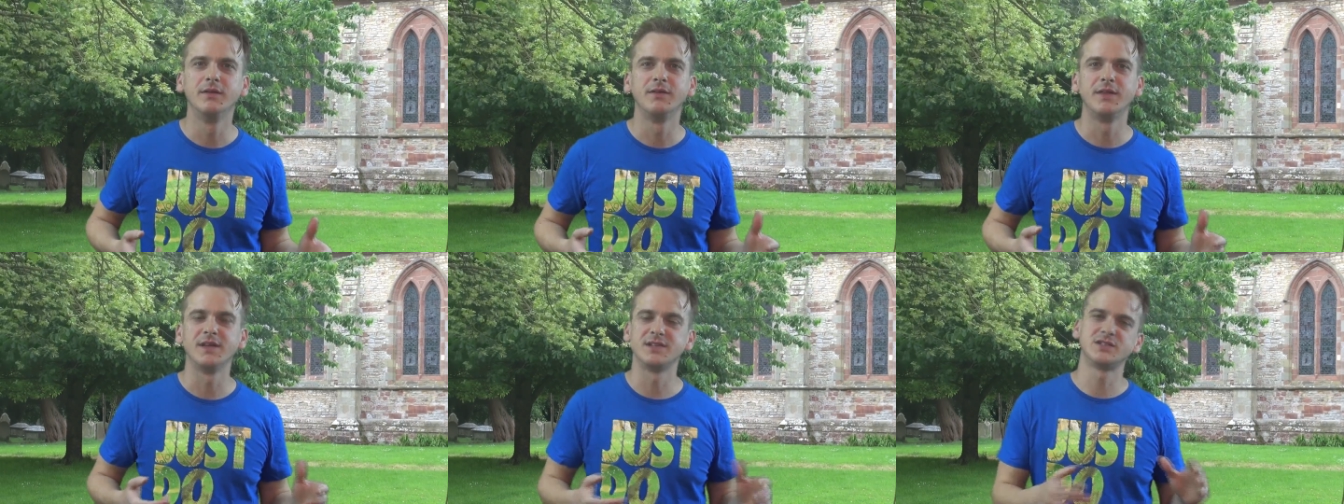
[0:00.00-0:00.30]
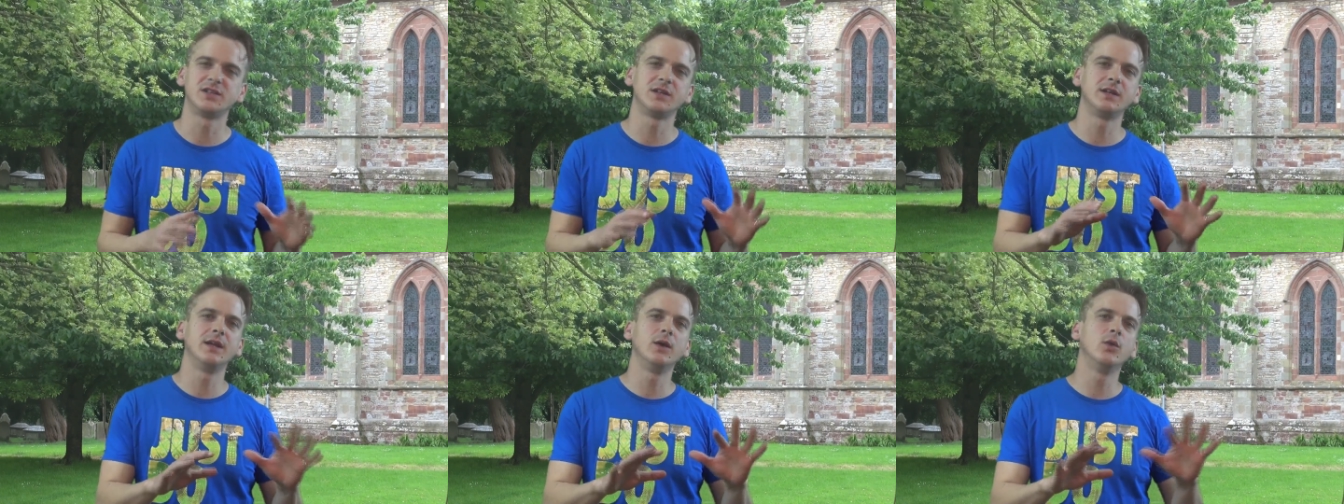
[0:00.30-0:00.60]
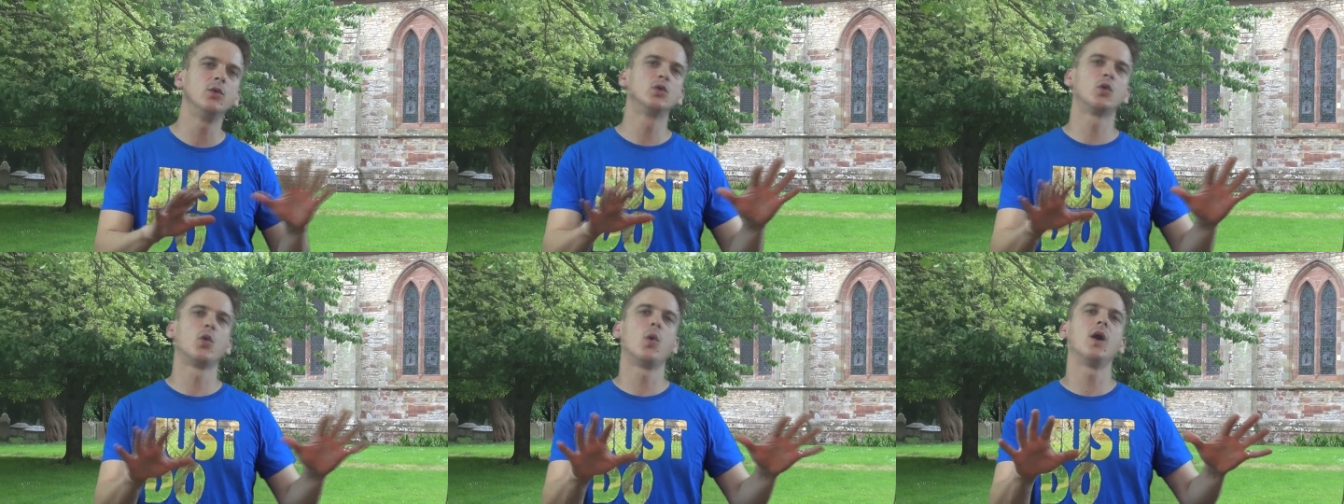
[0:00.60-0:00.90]
they're suddenly
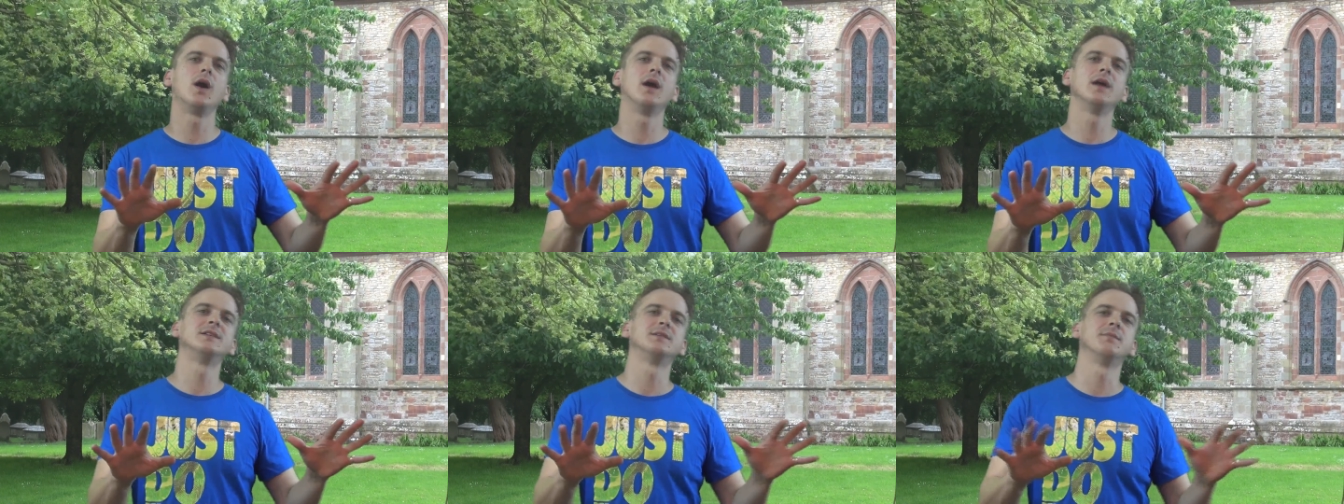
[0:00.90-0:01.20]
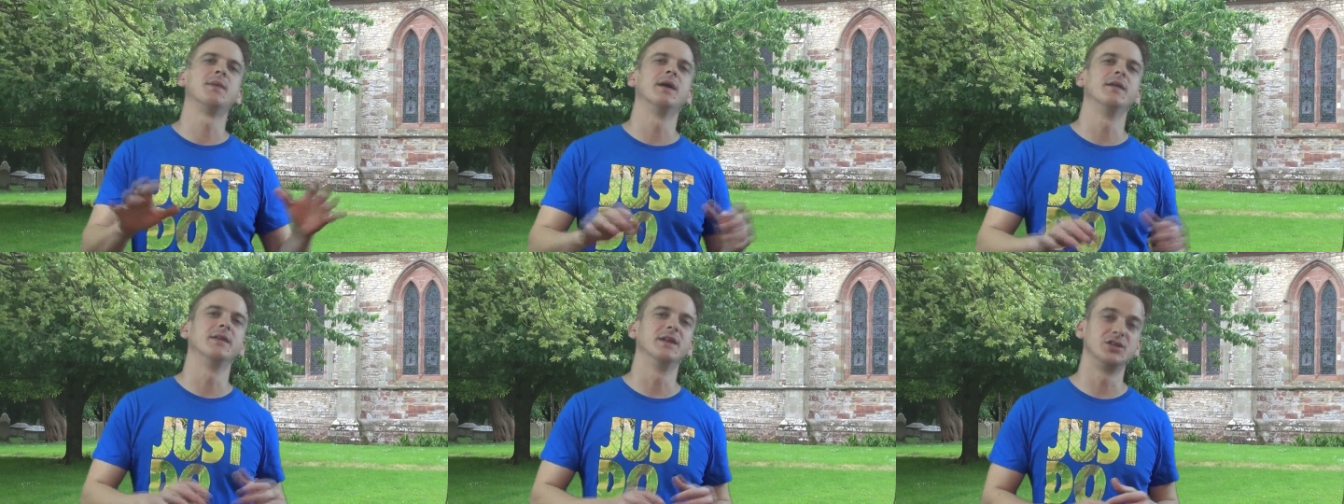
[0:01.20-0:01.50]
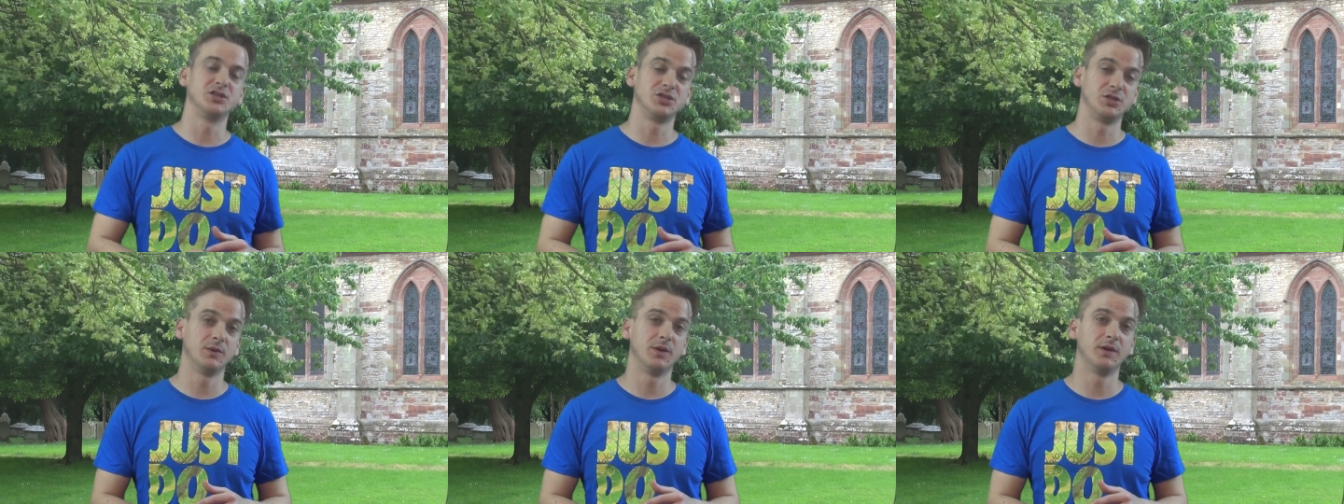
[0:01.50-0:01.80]
all quiet about the
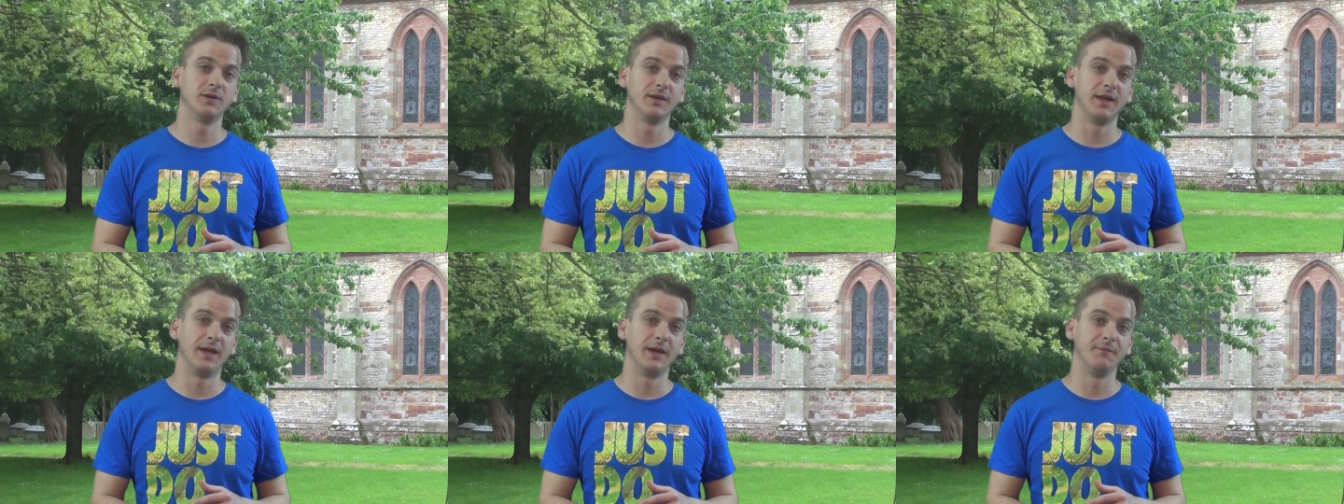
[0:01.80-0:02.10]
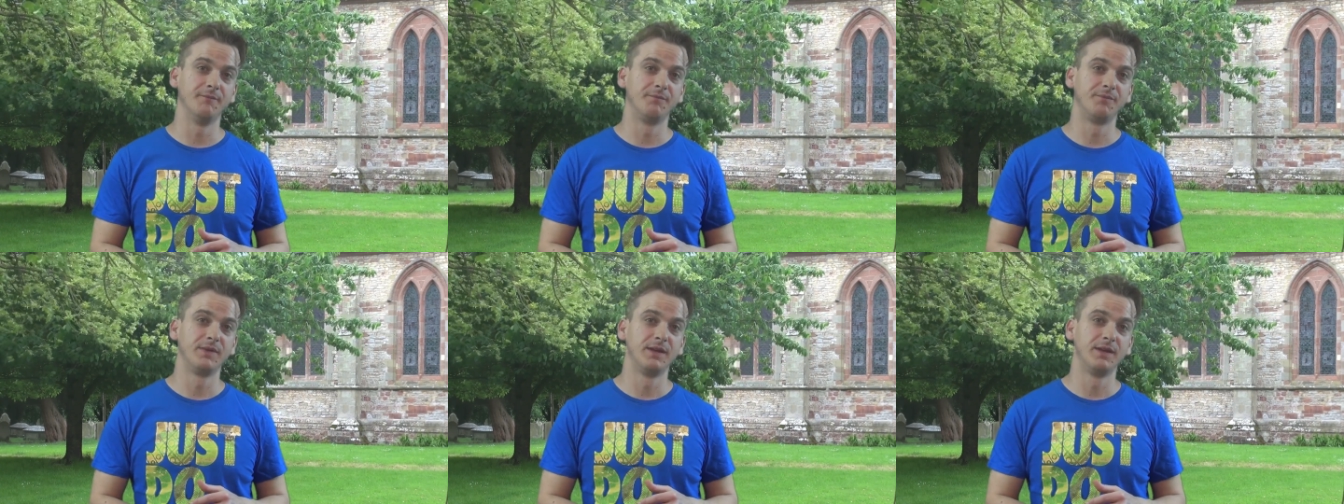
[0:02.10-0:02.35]
issue, aren't they?